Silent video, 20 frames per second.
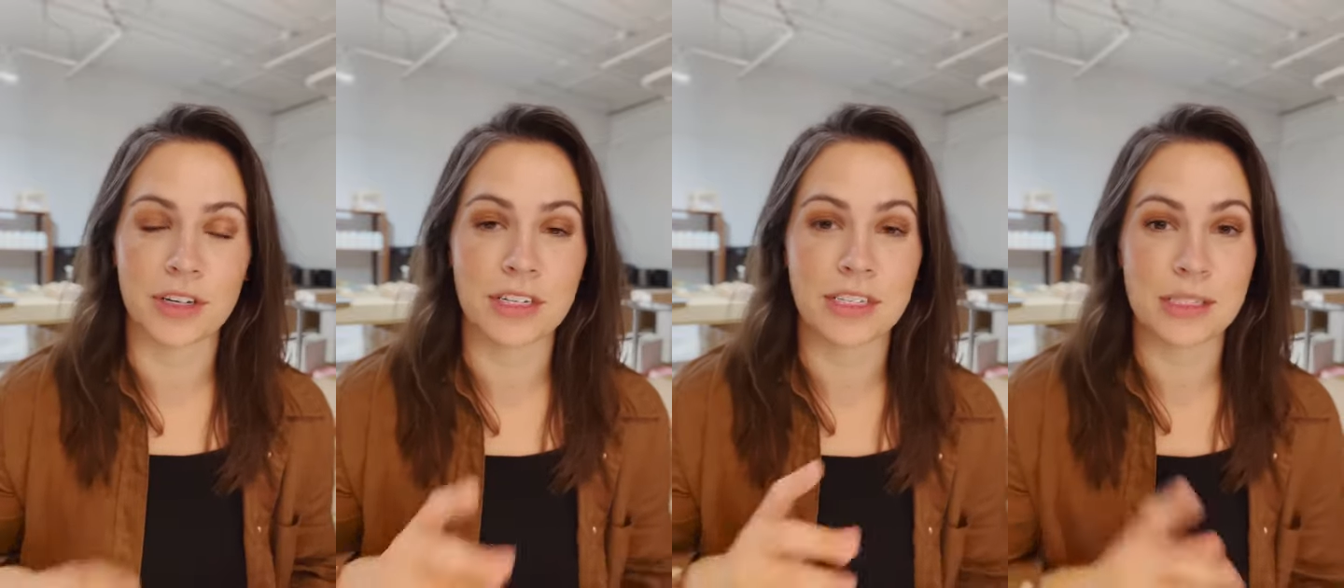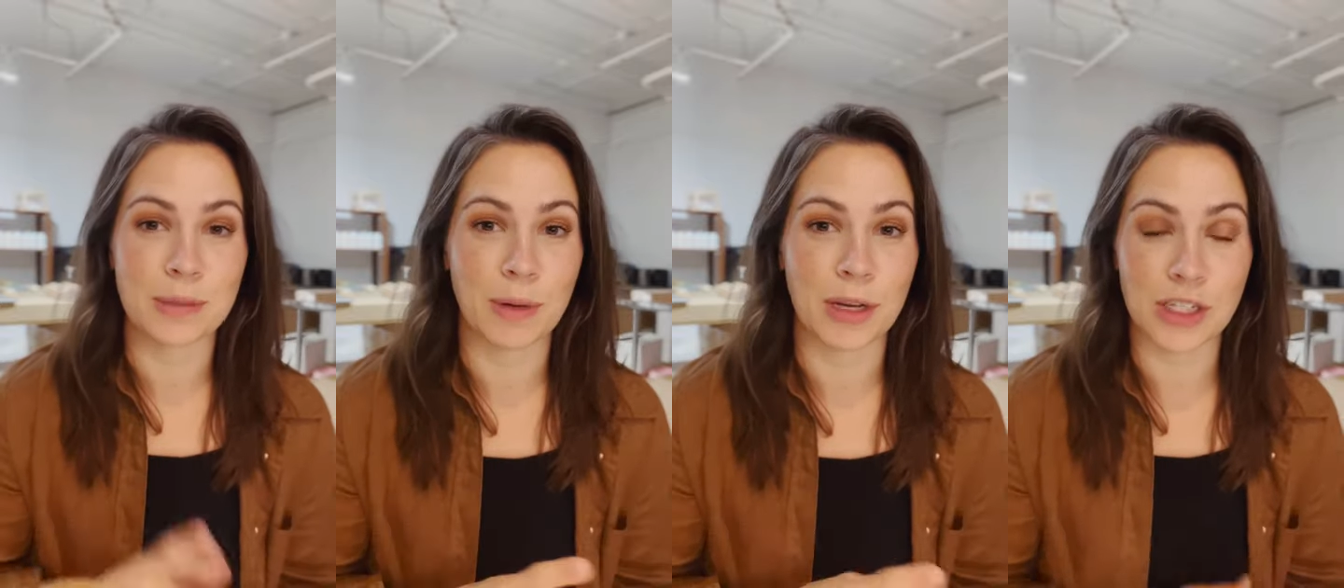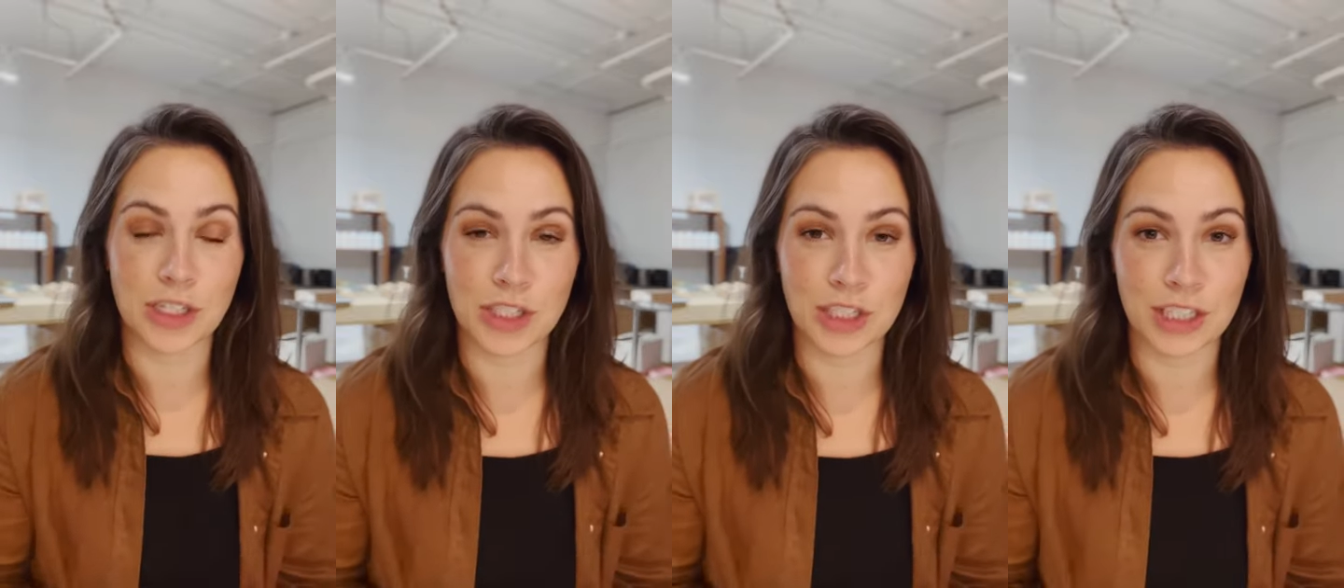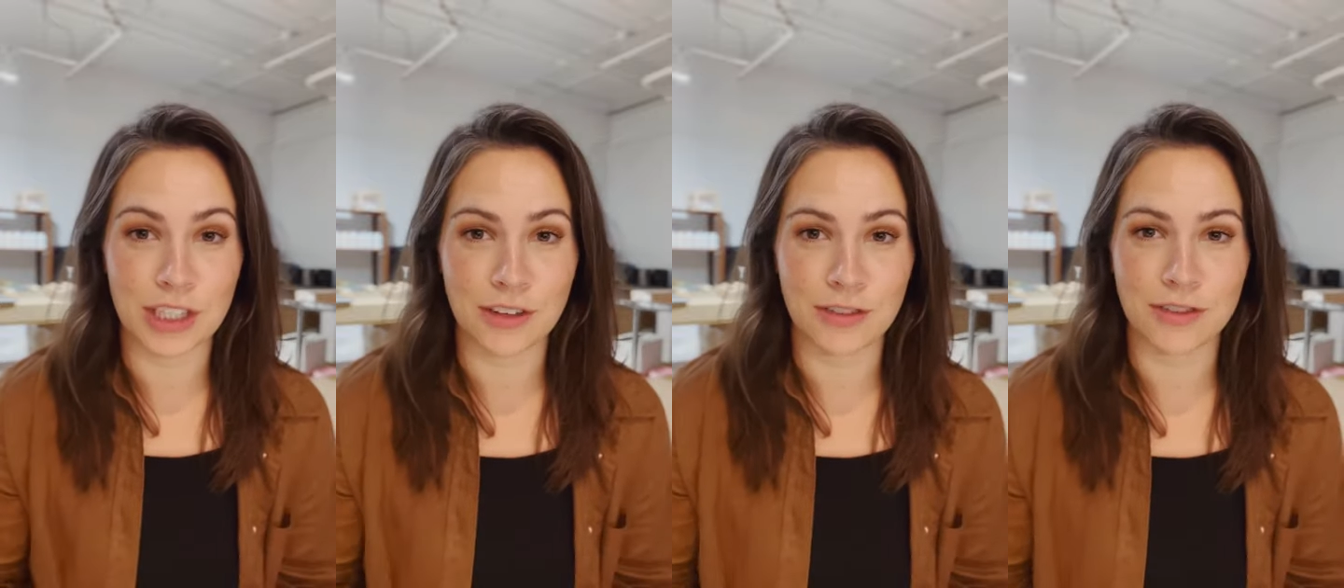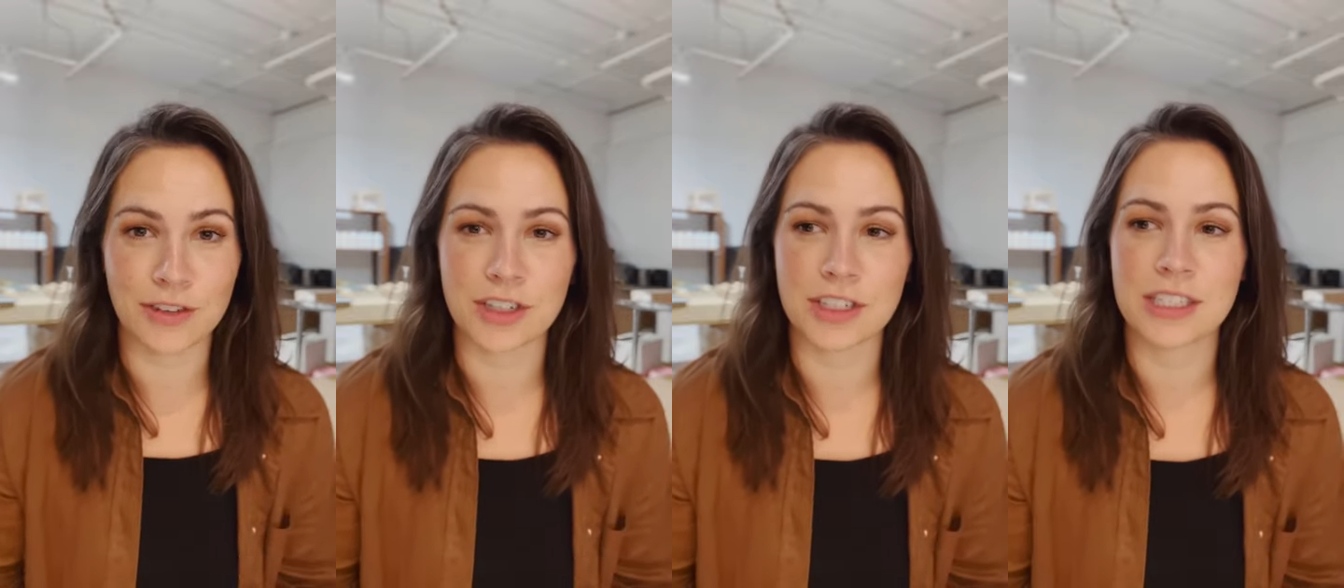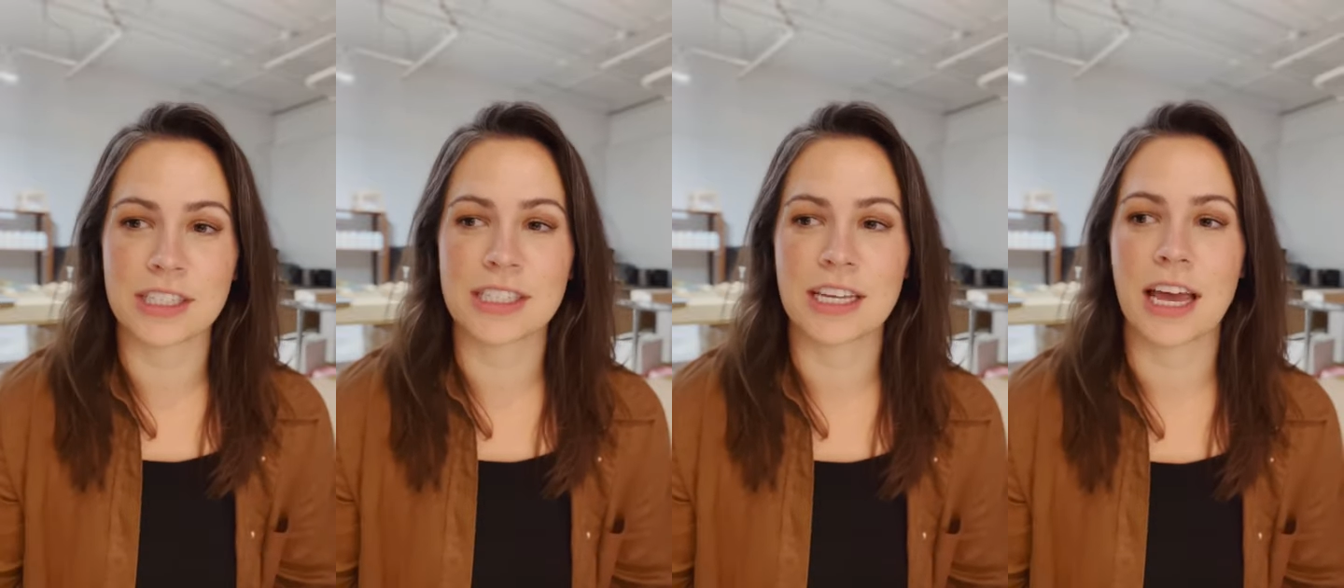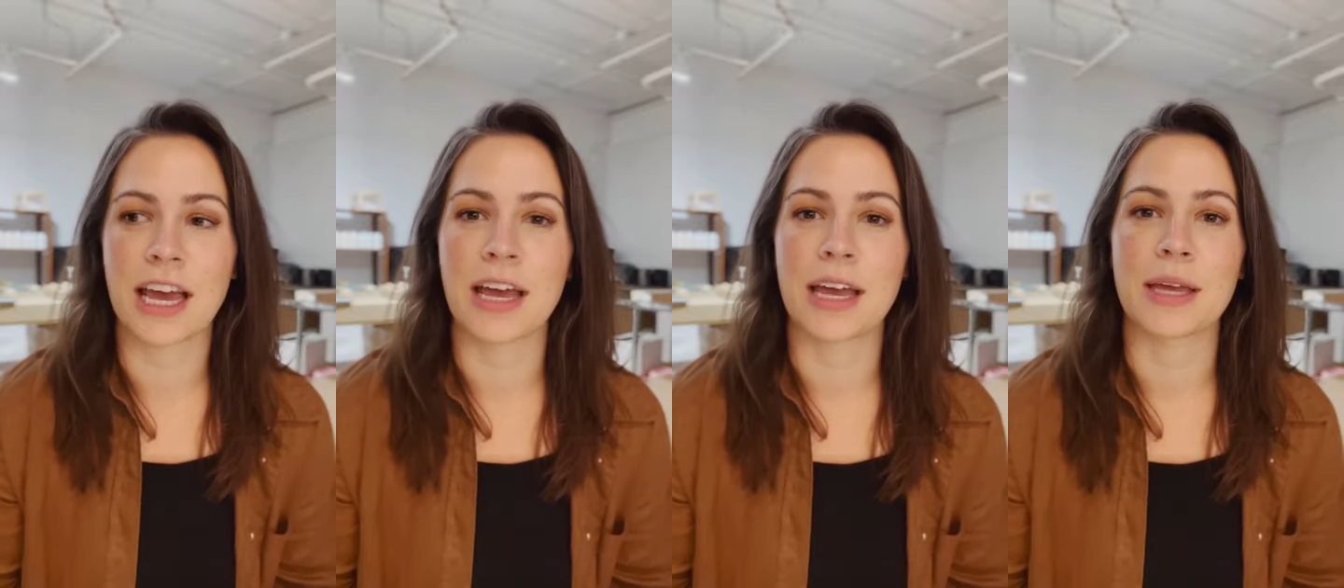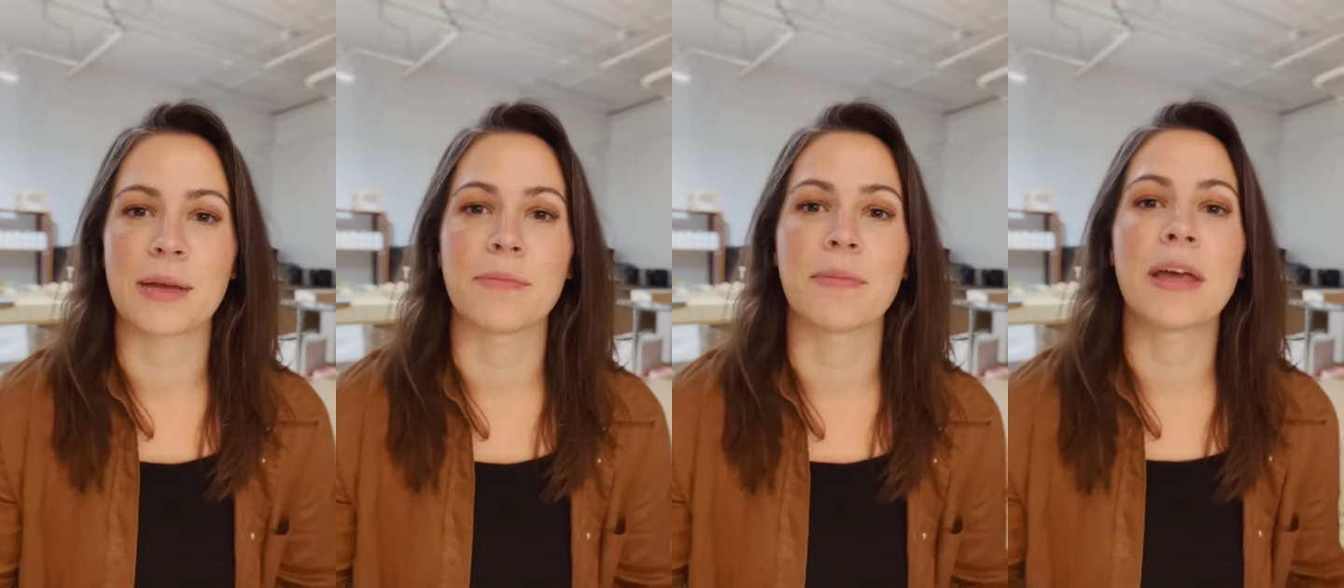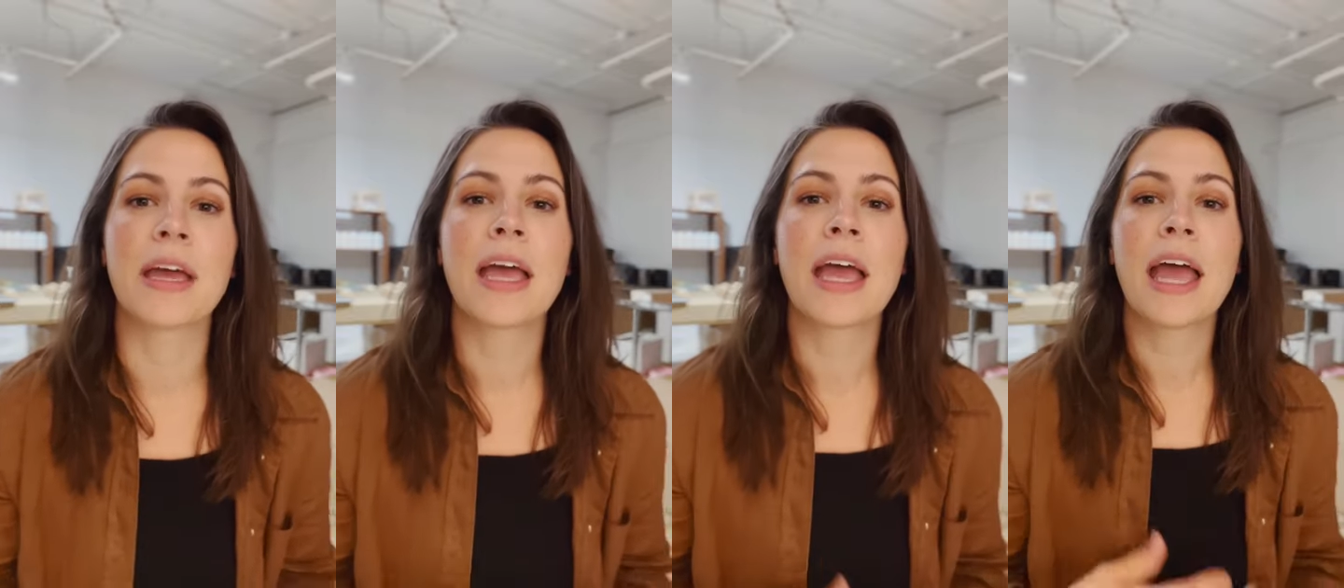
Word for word: especially the first time,